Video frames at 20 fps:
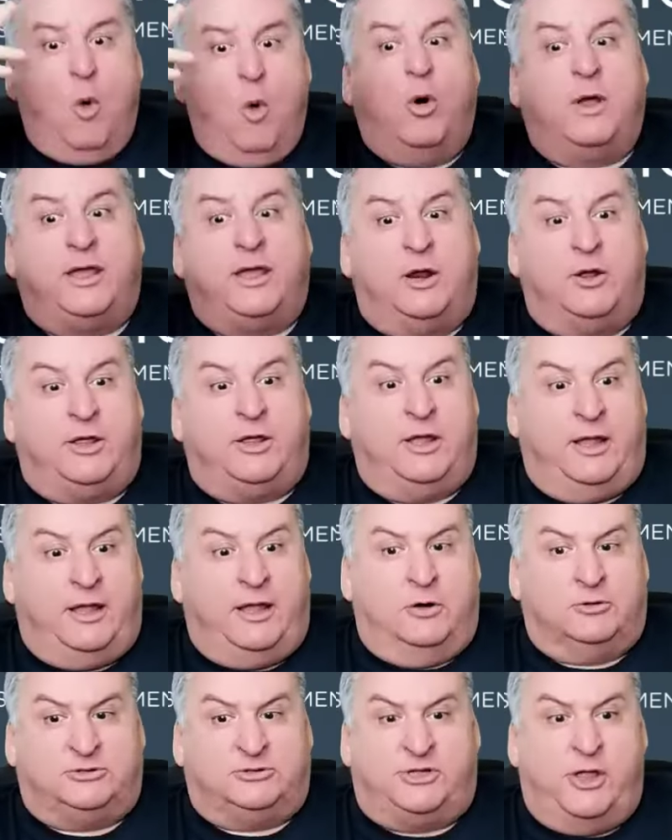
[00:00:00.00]

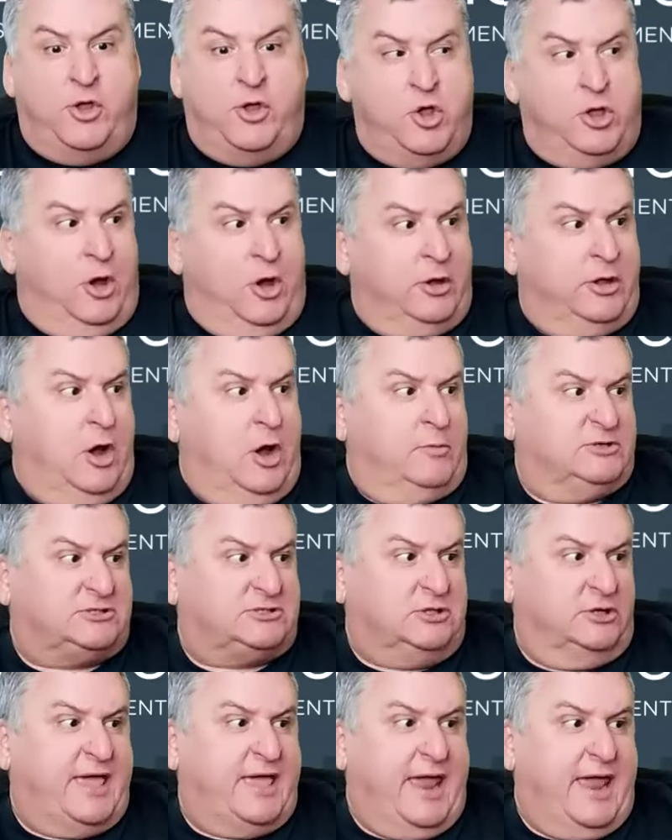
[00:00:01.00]
you
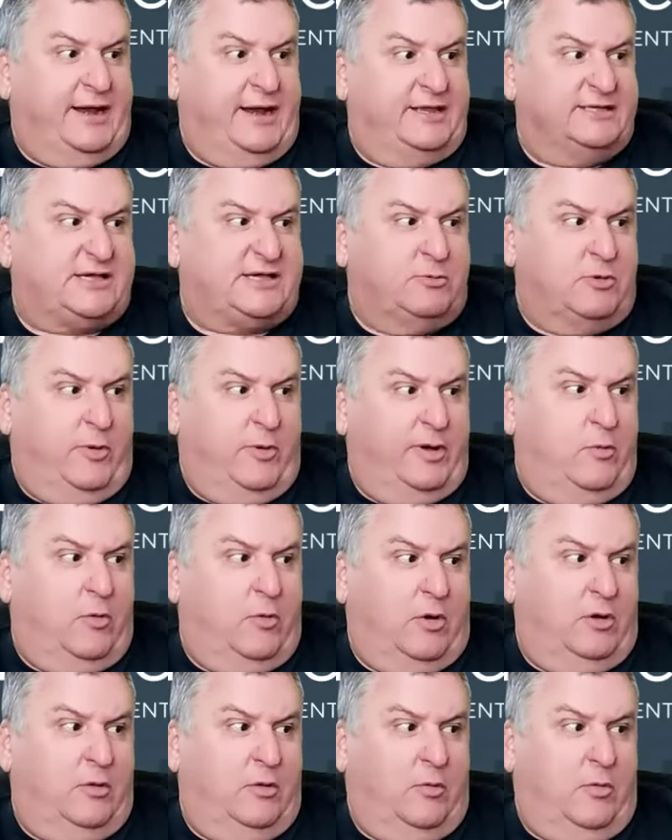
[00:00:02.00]
almost look at it and you say, well,
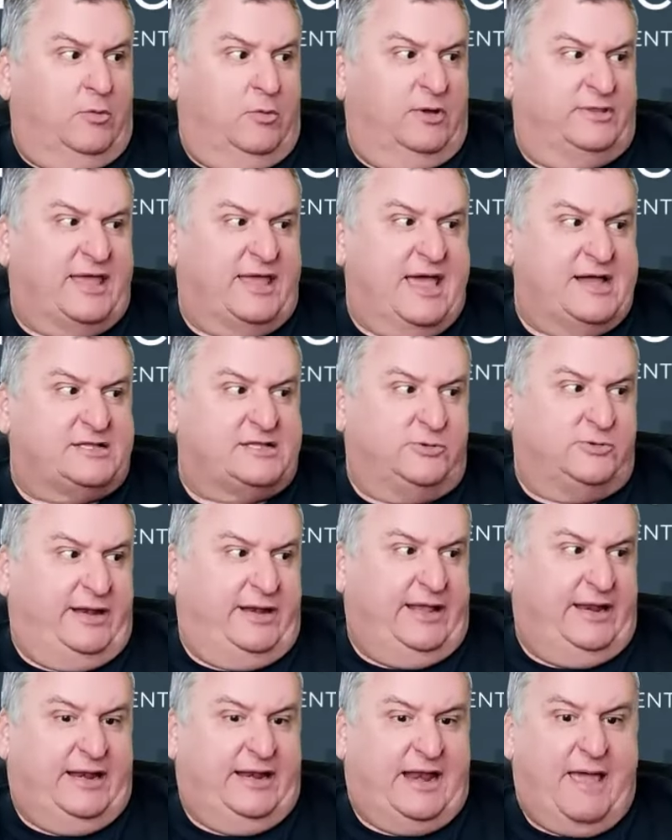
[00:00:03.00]
what the heck do we
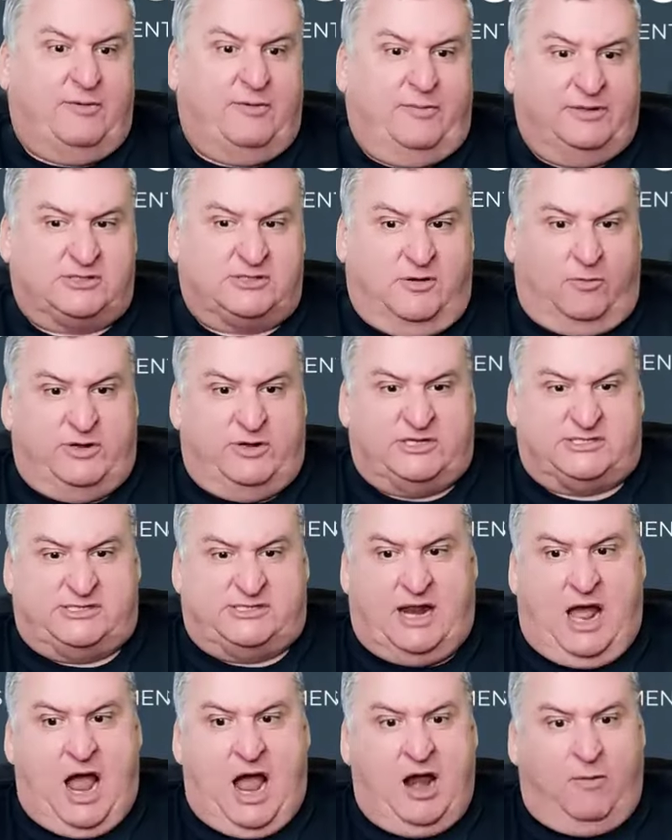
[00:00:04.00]
need enablement zone? We just
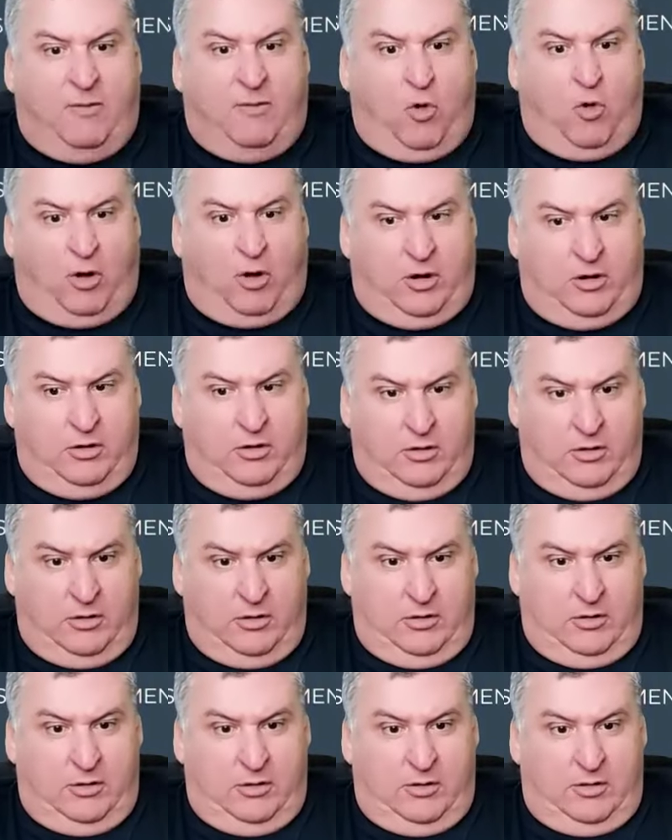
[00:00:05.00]
need to hire more
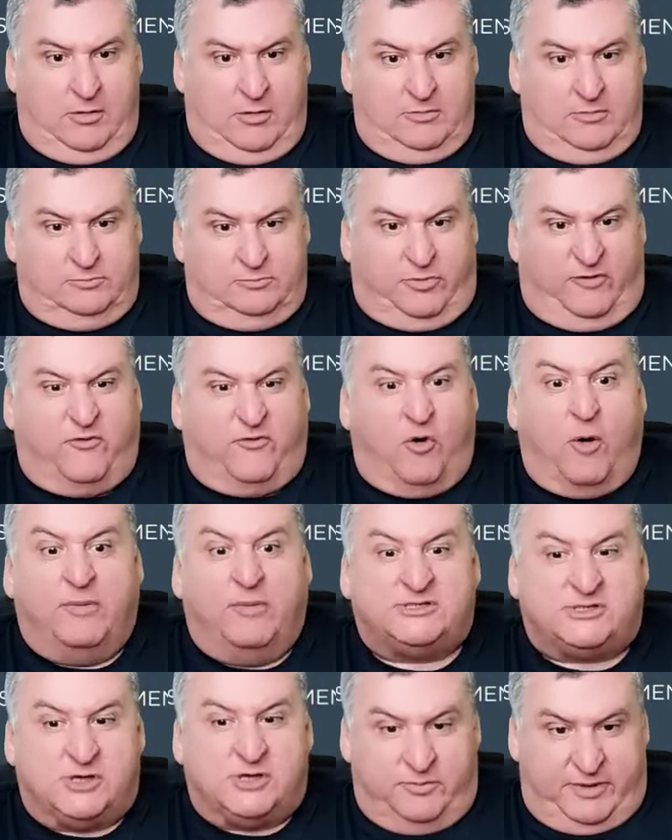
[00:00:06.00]

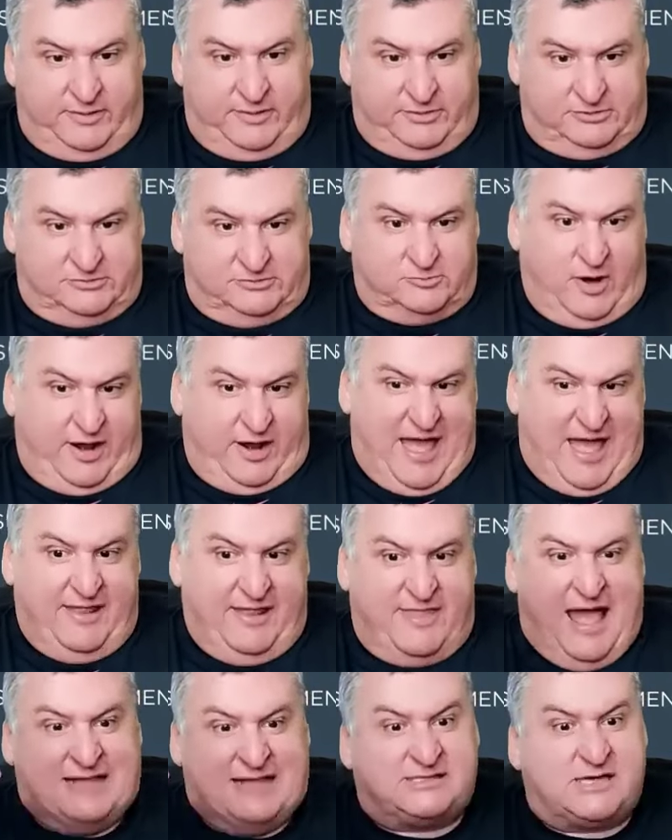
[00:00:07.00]
performance zone people, right?
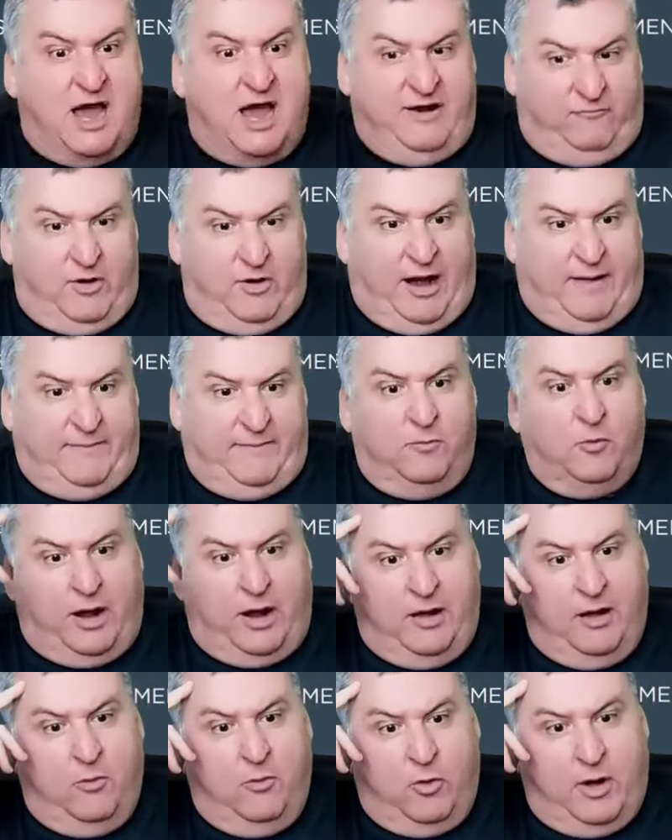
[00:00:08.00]
That's kind of what
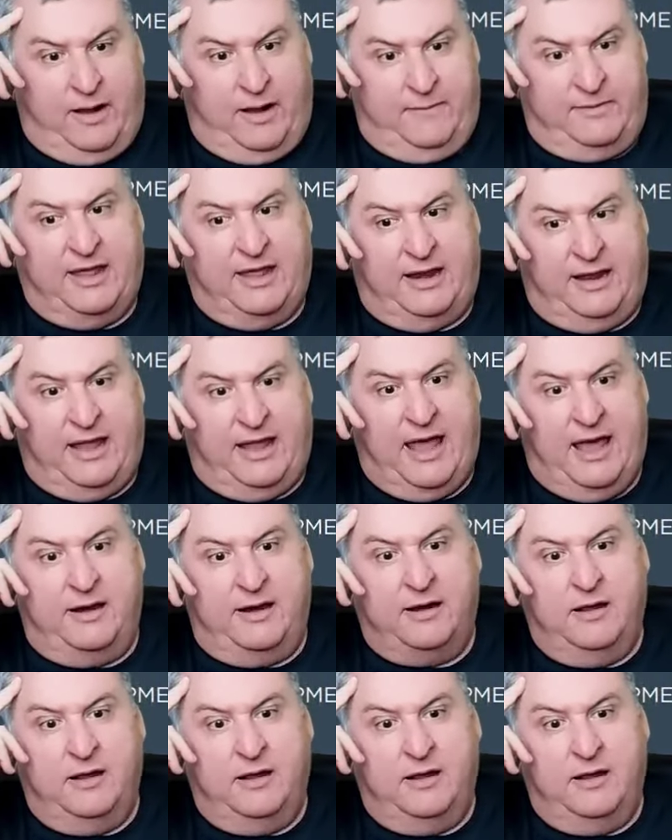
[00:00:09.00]
I'm getting at.